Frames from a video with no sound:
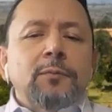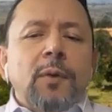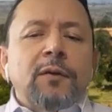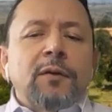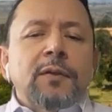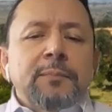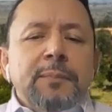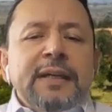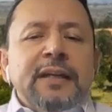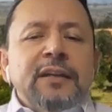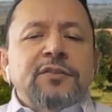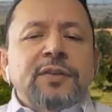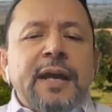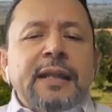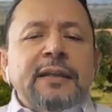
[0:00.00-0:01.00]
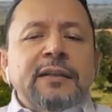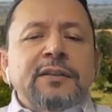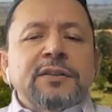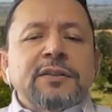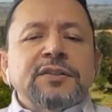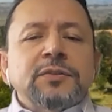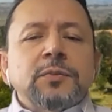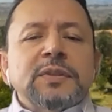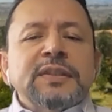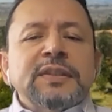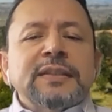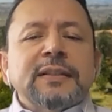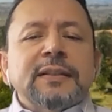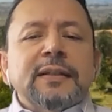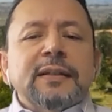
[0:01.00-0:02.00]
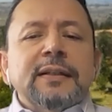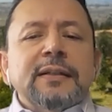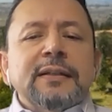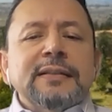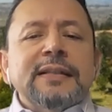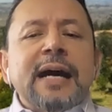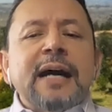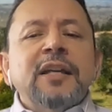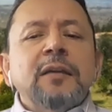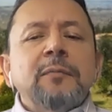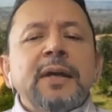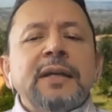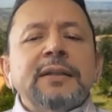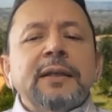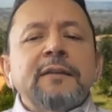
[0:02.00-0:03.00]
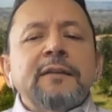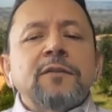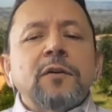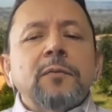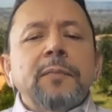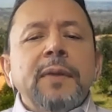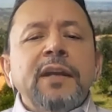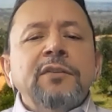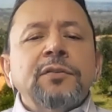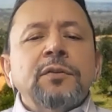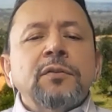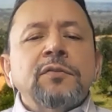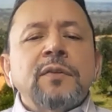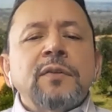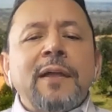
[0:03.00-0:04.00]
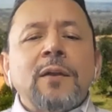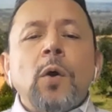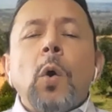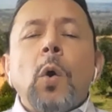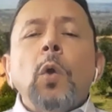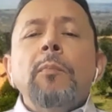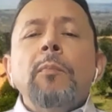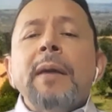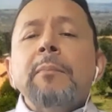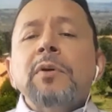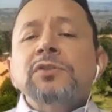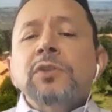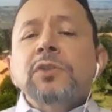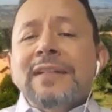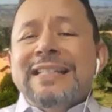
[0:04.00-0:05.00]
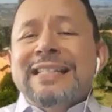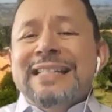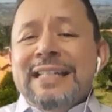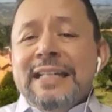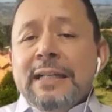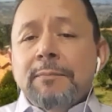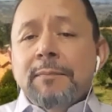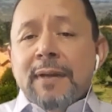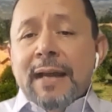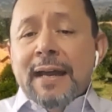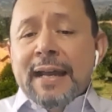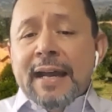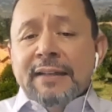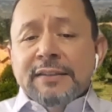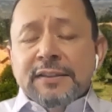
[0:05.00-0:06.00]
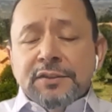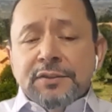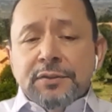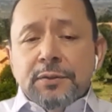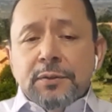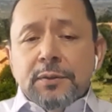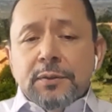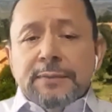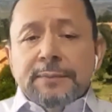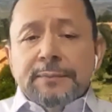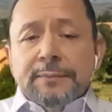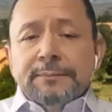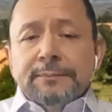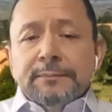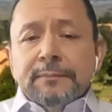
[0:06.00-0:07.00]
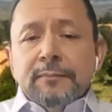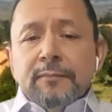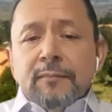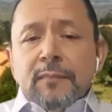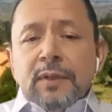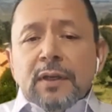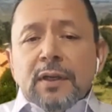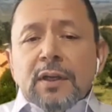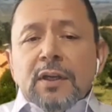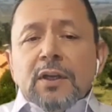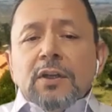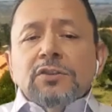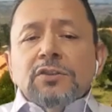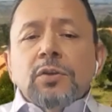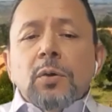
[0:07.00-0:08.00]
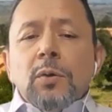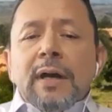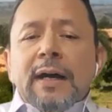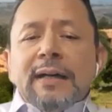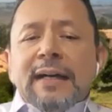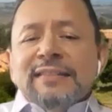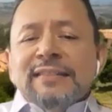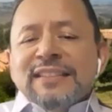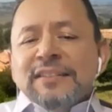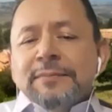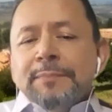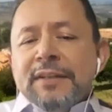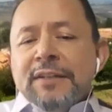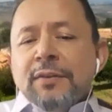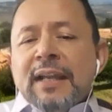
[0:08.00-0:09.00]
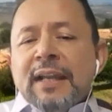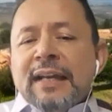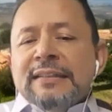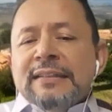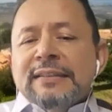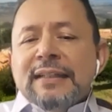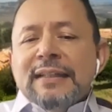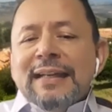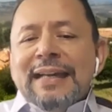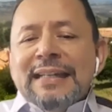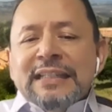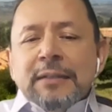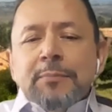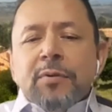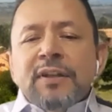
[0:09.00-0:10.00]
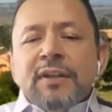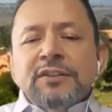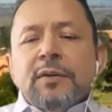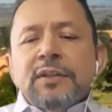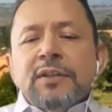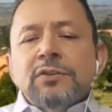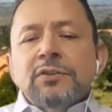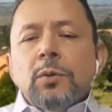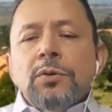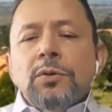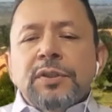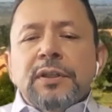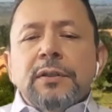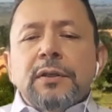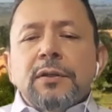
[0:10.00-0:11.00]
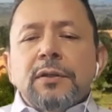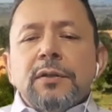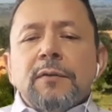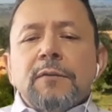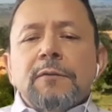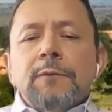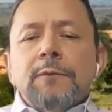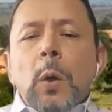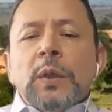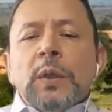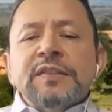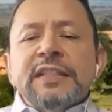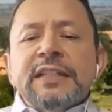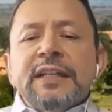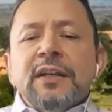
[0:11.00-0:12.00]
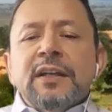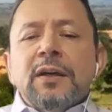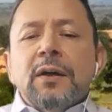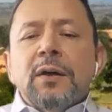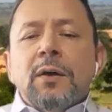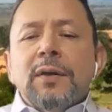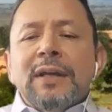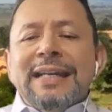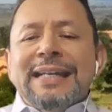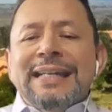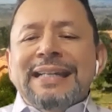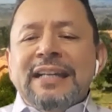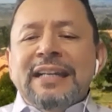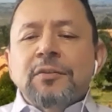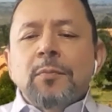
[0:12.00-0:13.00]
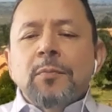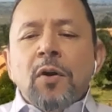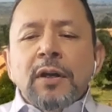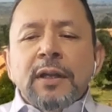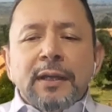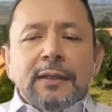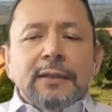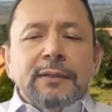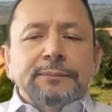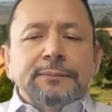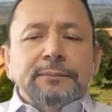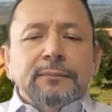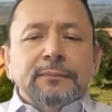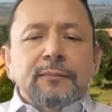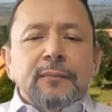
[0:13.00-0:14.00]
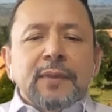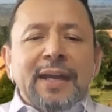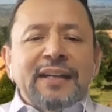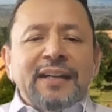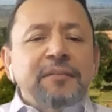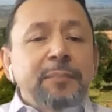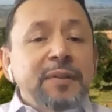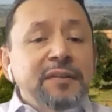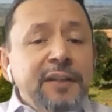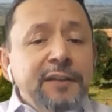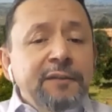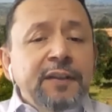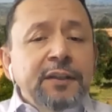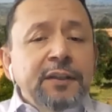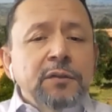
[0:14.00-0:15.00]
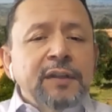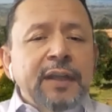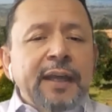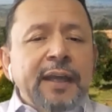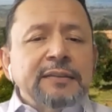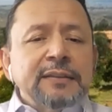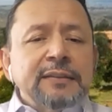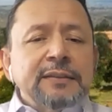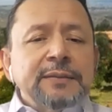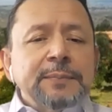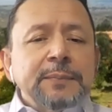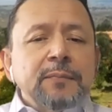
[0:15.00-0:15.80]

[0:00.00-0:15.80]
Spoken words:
one of the biggest challenges was documenting information so that all members of the team had access to it. So as a specialized enterprise-grade solution, focusing on a niche market and its specific use cases,